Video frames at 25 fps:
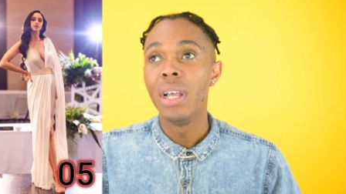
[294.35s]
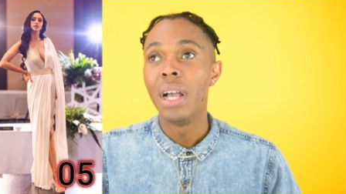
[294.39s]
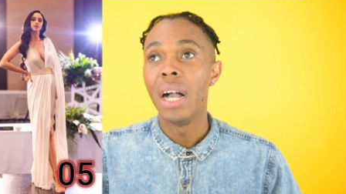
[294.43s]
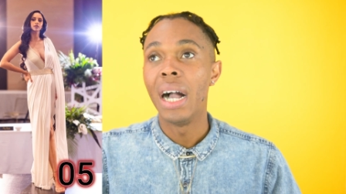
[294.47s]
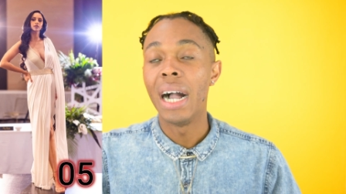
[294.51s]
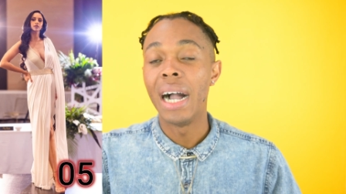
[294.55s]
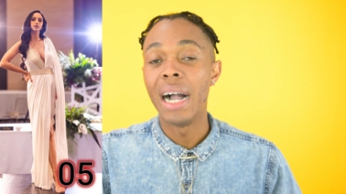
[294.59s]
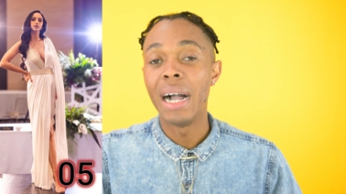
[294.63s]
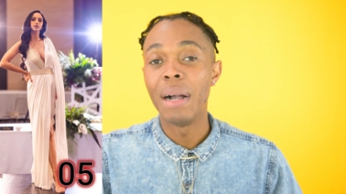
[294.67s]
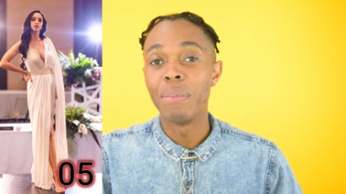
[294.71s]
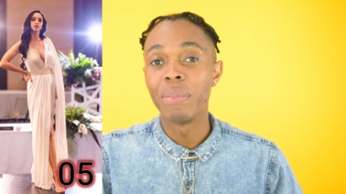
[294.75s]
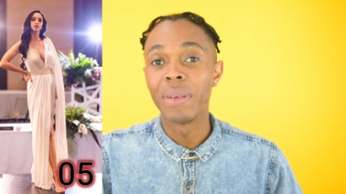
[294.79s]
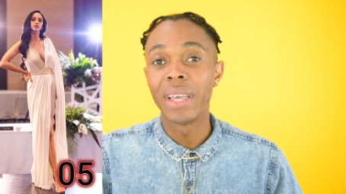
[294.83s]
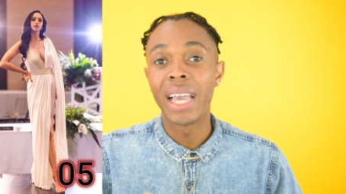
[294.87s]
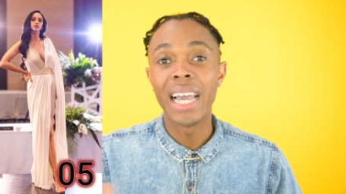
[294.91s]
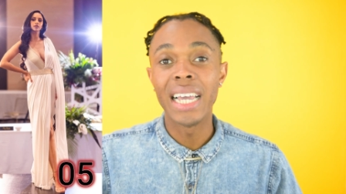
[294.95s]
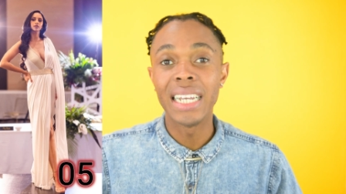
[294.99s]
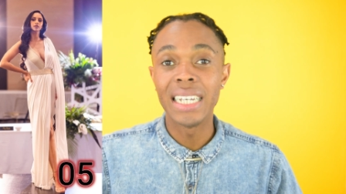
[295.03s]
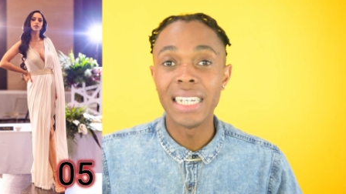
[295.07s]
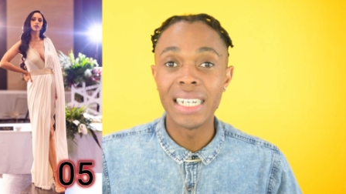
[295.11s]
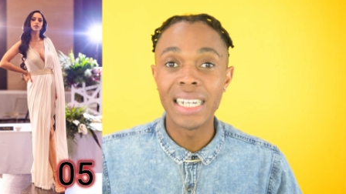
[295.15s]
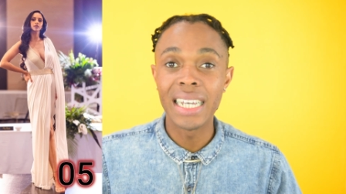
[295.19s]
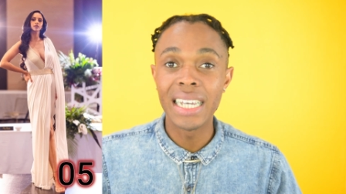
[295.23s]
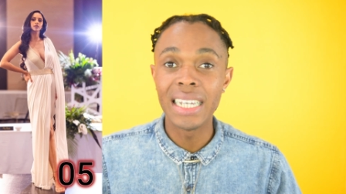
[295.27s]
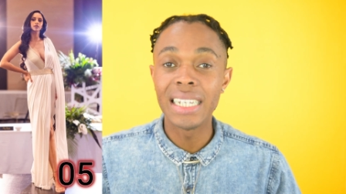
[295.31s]

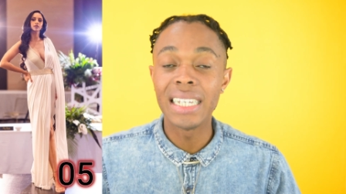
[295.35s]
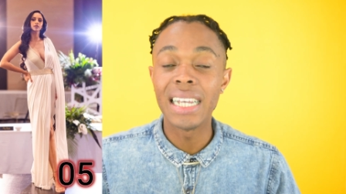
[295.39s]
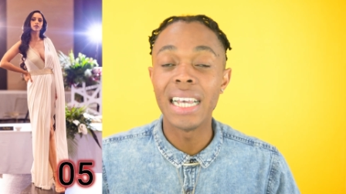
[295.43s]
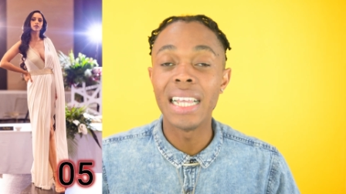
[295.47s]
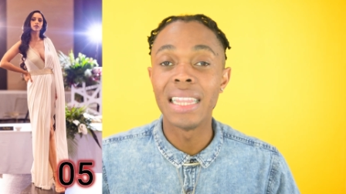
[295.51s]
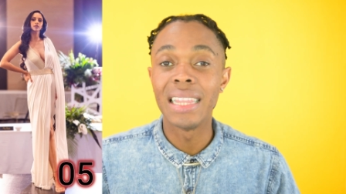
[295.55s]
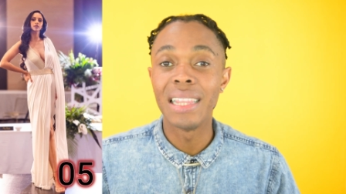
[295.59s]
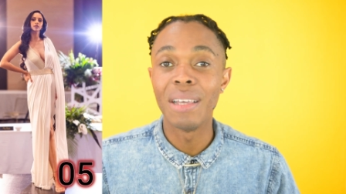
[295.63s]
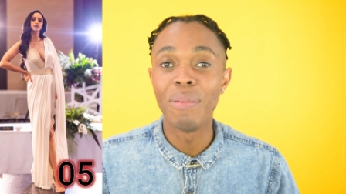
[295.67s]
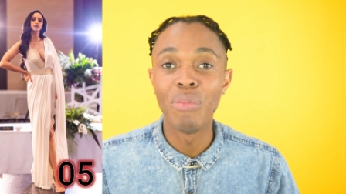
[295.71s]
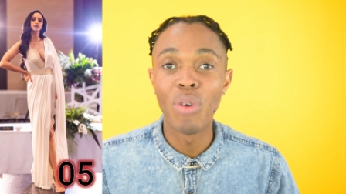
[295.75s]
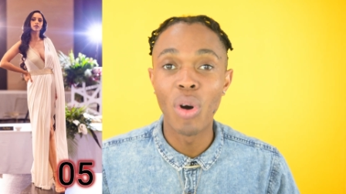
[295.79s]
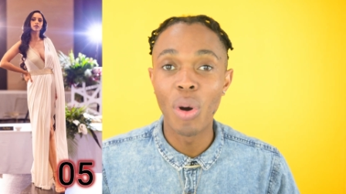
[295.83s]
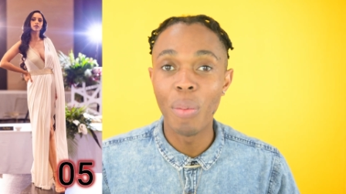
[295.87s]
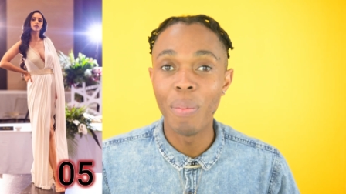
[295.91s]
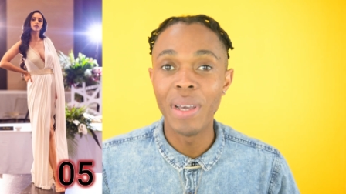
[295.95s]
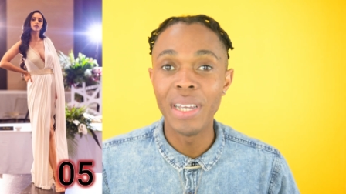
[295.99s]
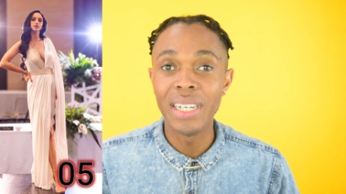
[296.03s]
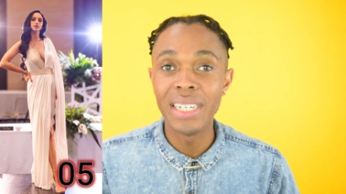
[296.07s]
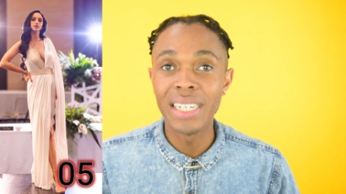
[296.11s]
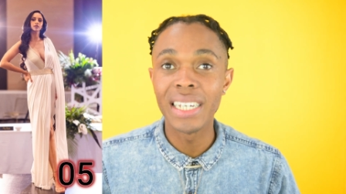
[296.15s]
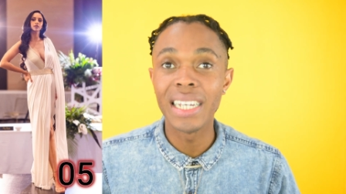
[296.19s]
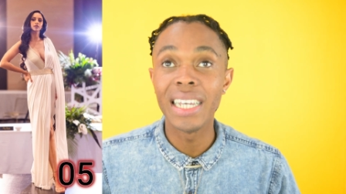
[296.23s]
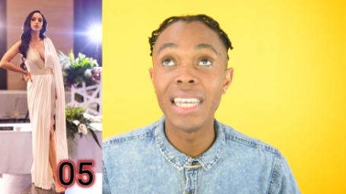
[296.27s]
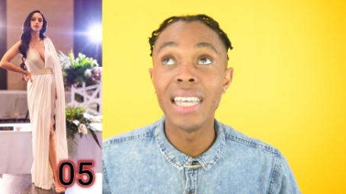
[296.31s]
candidate at the
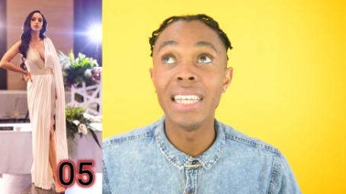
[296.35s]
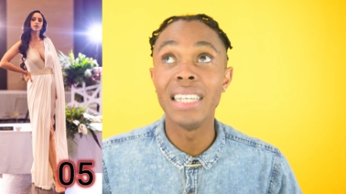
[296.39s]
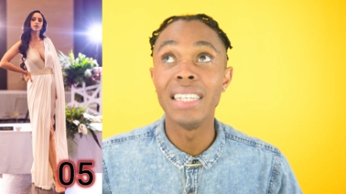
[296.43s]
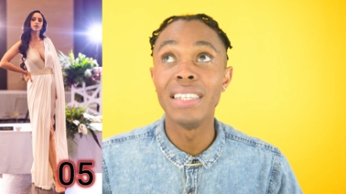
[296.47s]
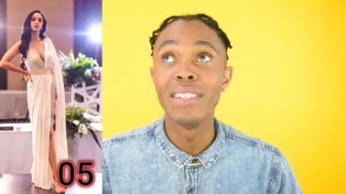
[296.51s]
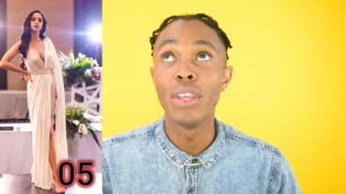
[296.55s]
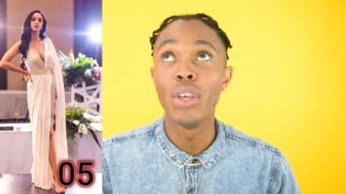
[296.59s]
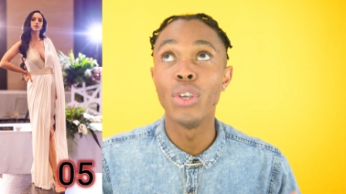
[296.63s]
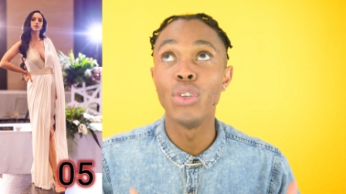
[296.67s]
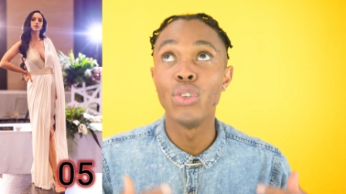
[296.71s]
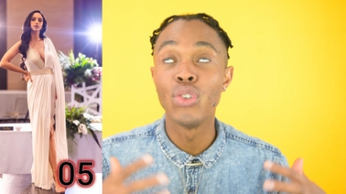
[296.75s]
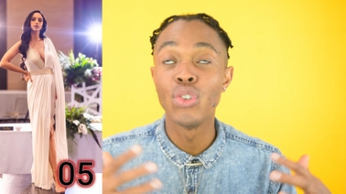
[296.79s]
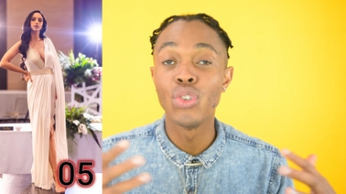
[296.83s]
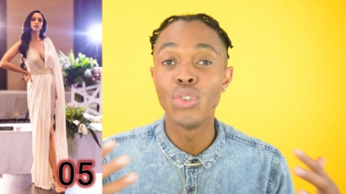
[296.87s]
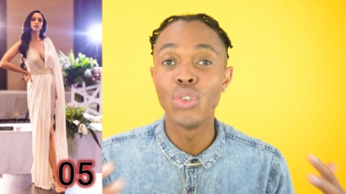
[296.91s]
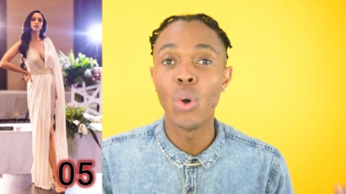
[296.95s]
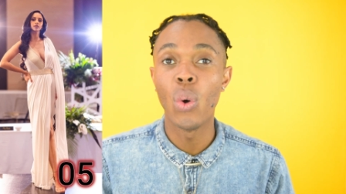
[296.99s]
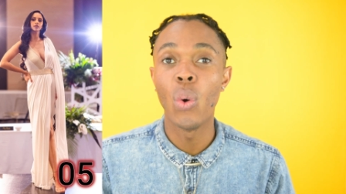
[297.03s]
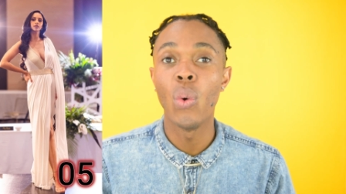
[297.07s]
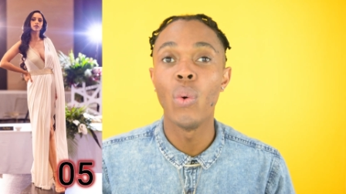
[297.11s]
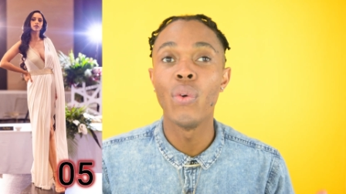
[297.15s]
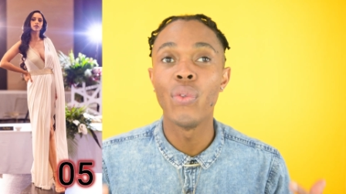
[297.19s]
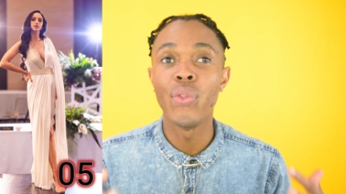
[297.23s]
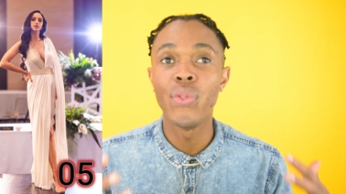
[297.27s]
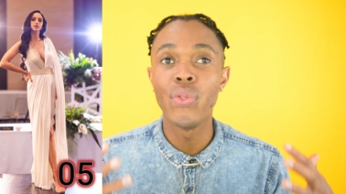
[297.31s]
moment is
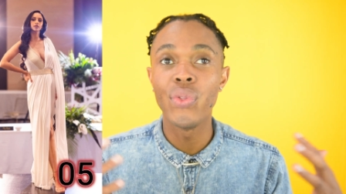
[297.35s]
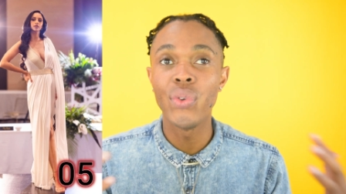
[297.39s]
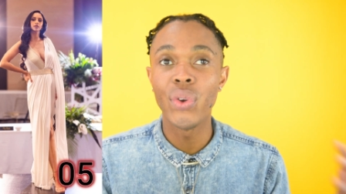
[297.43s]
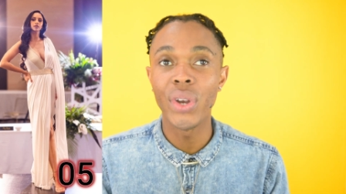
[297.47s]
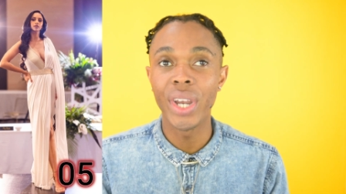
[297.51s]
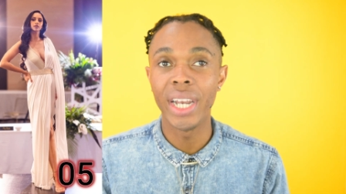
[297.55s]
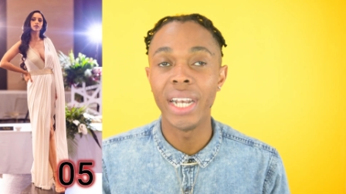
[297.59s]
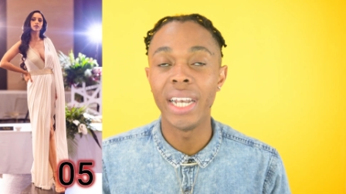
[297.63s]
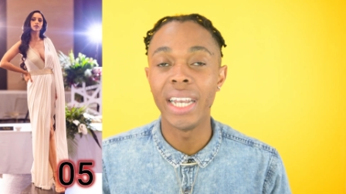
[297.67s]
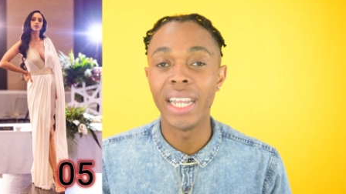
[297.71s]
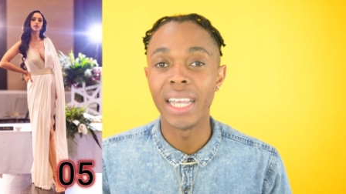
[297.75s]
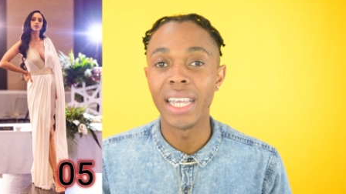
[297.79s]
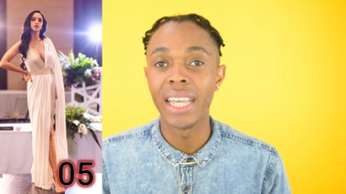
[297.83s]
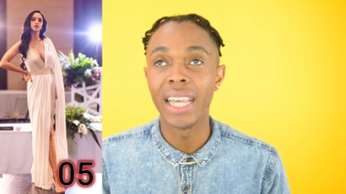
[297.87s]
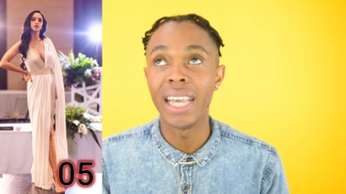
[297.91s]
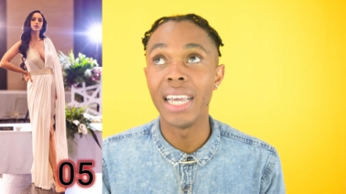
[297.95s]
so thrilling.